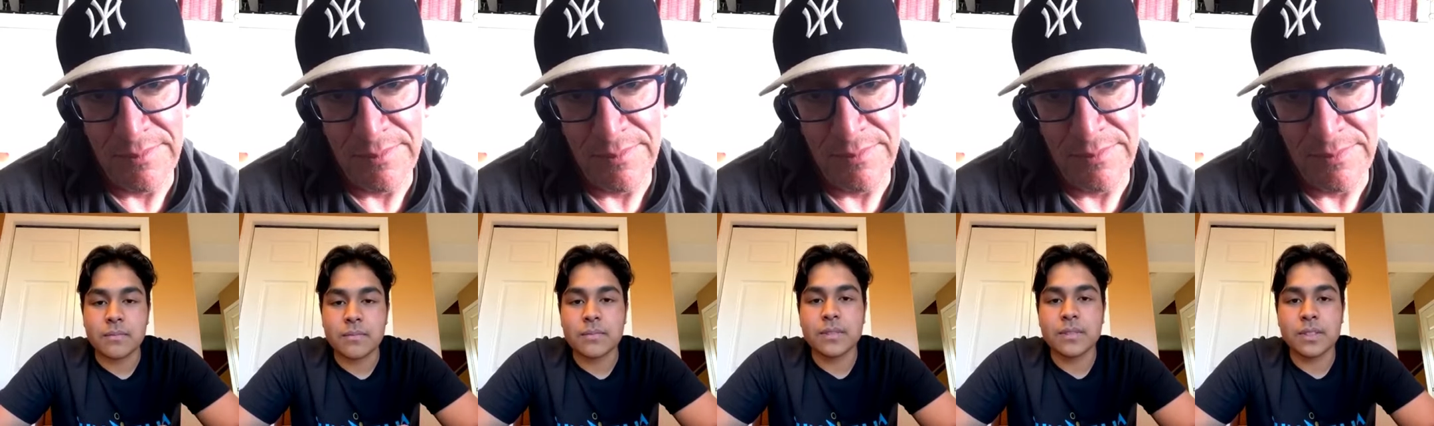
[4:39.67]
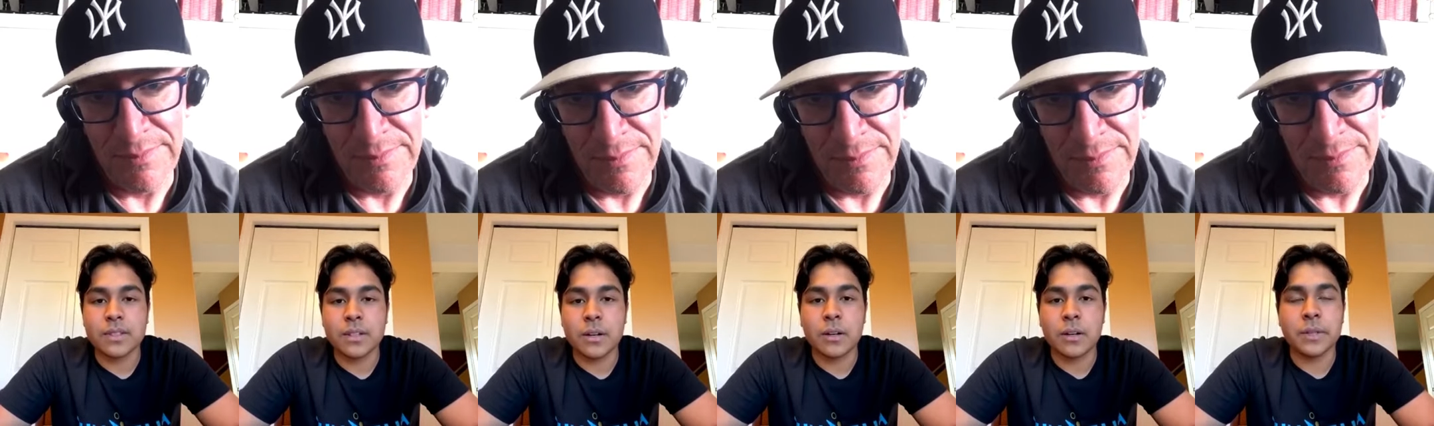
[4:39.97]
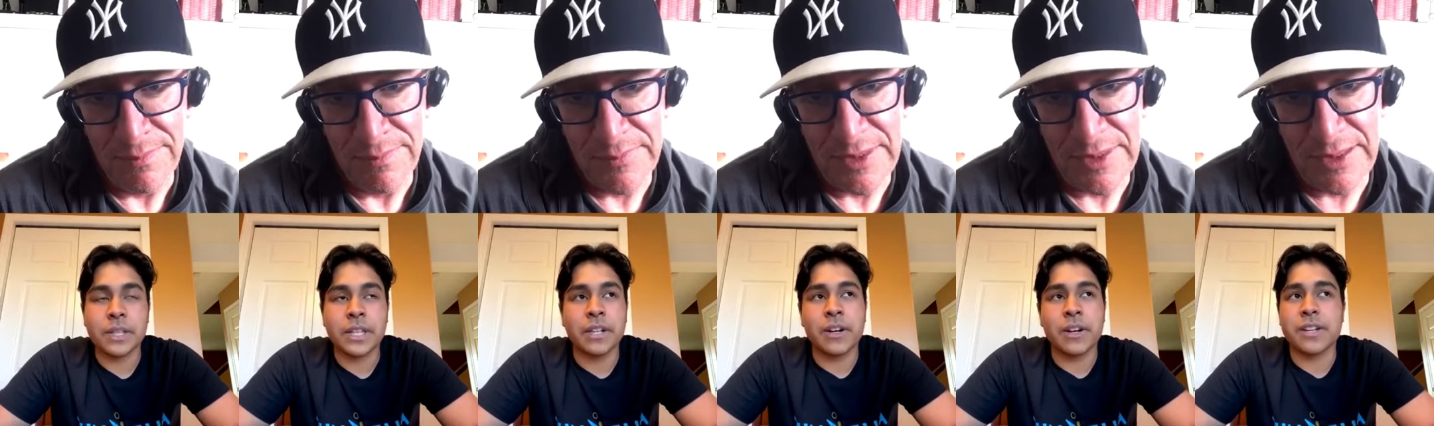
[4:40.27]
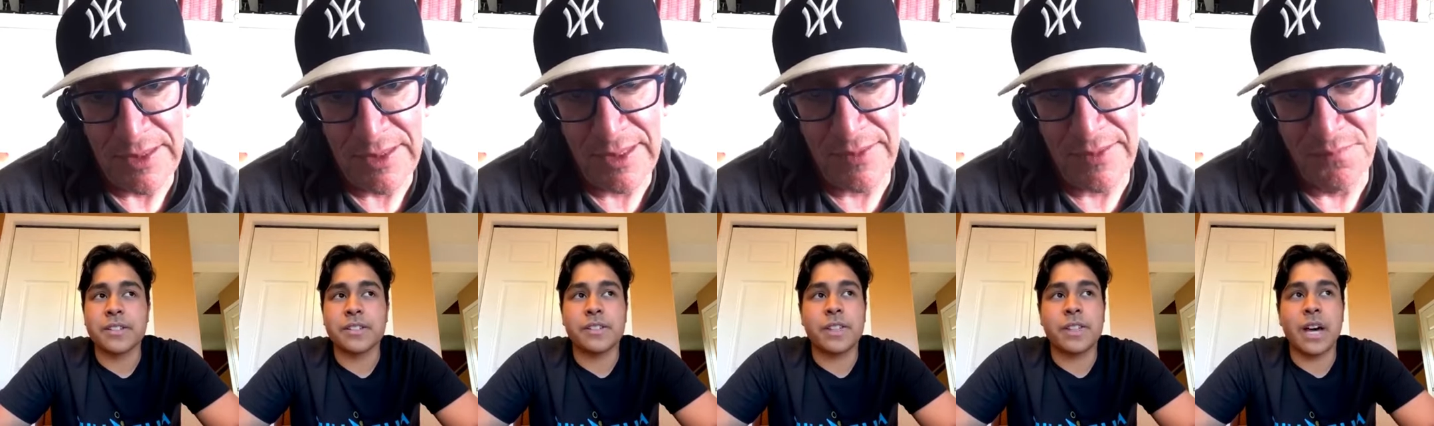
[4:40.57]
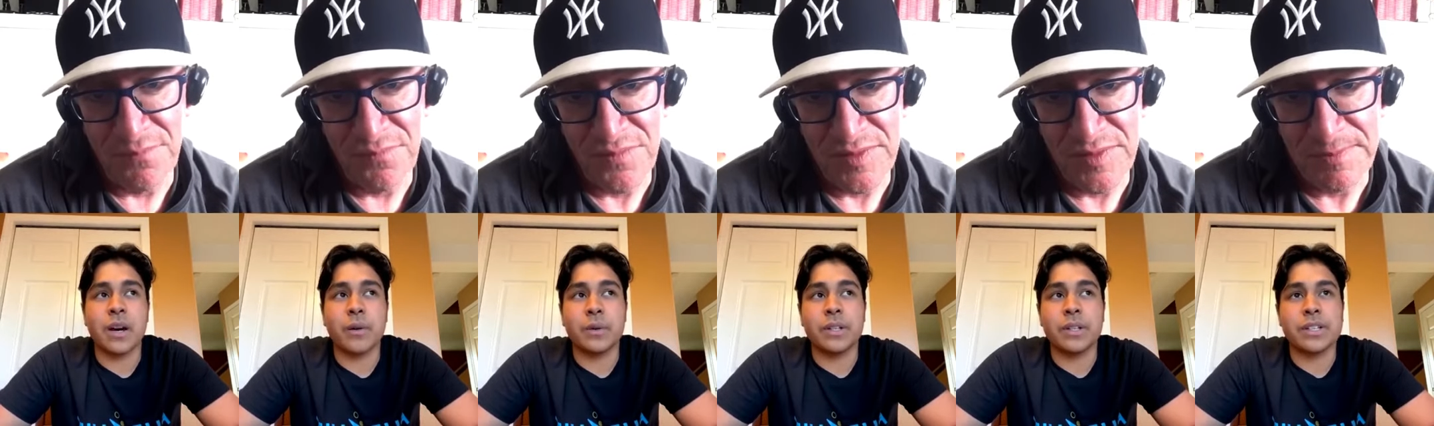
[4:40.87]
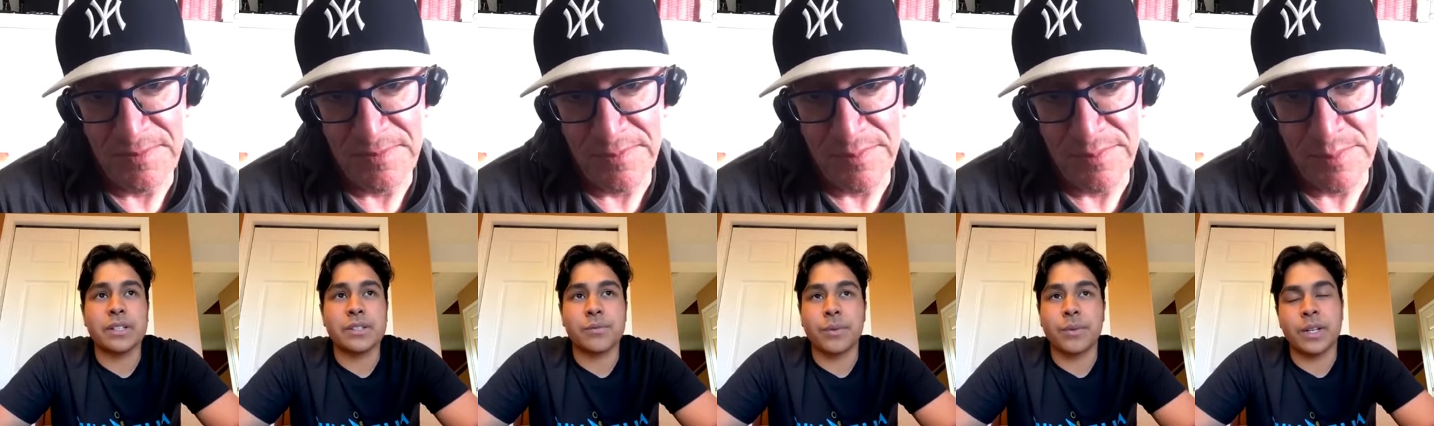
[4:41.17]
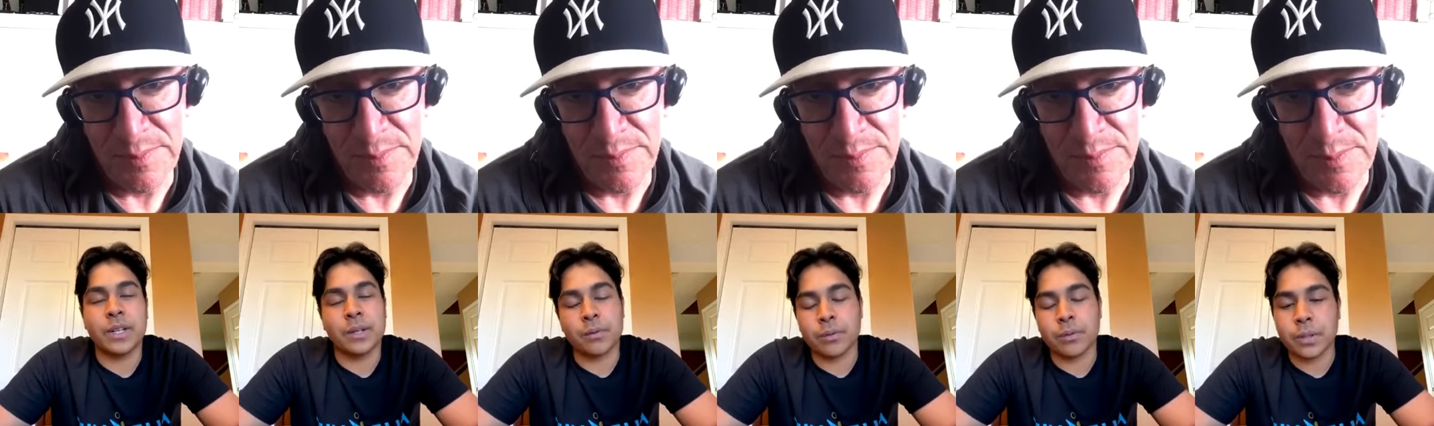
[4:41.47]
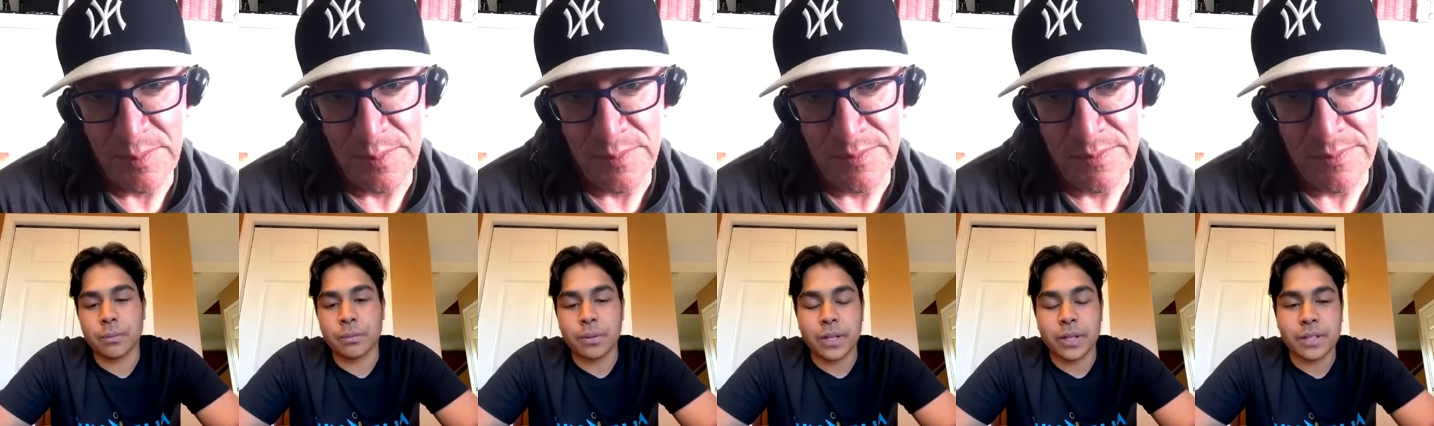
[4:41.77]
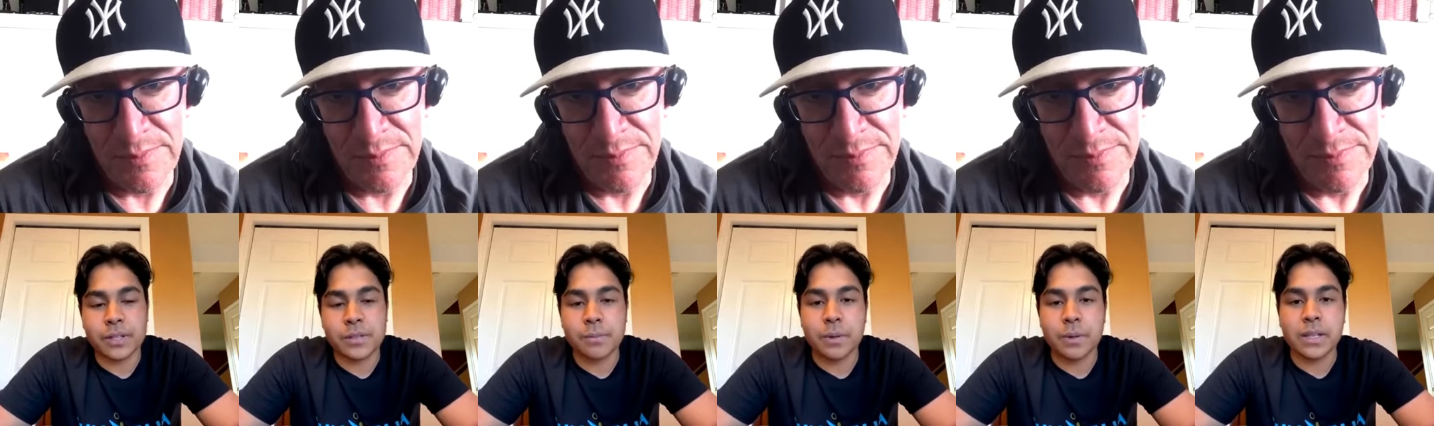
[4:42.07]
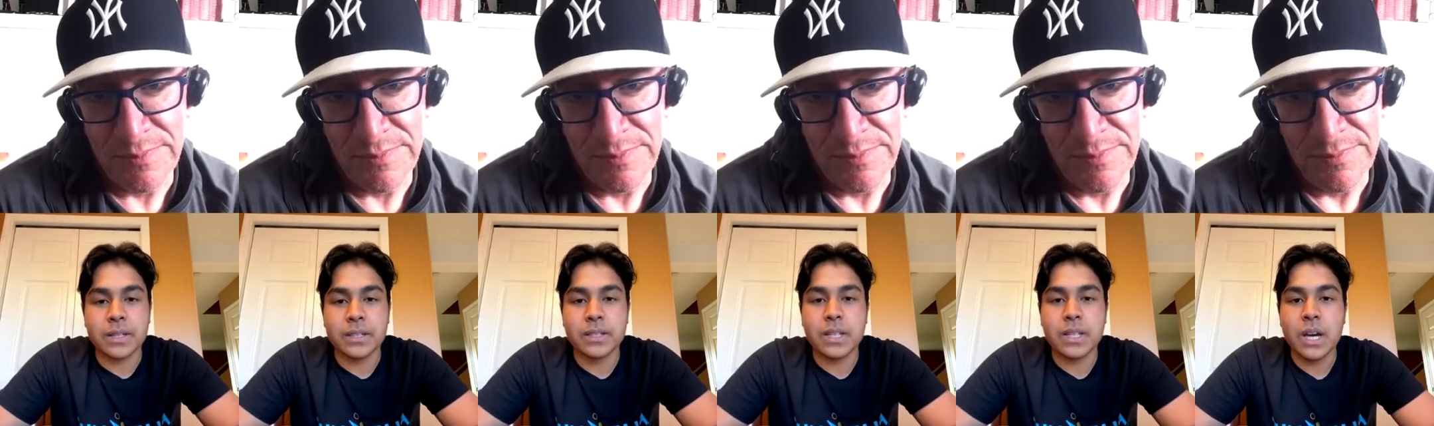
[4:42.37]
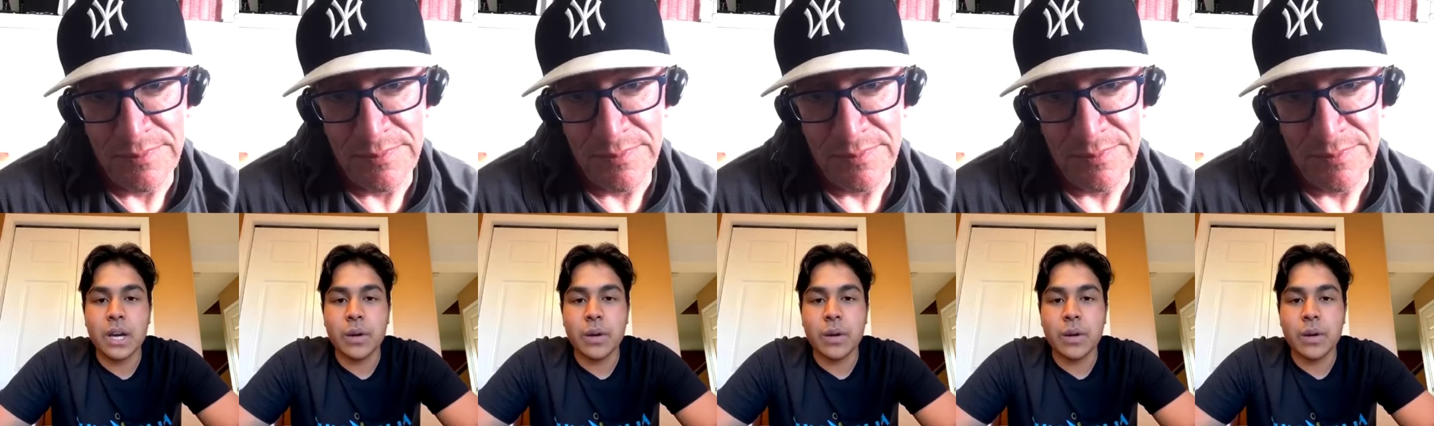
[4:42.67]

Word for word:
Speaker 1: So, and then rest okay. of that, we didn't really place, but we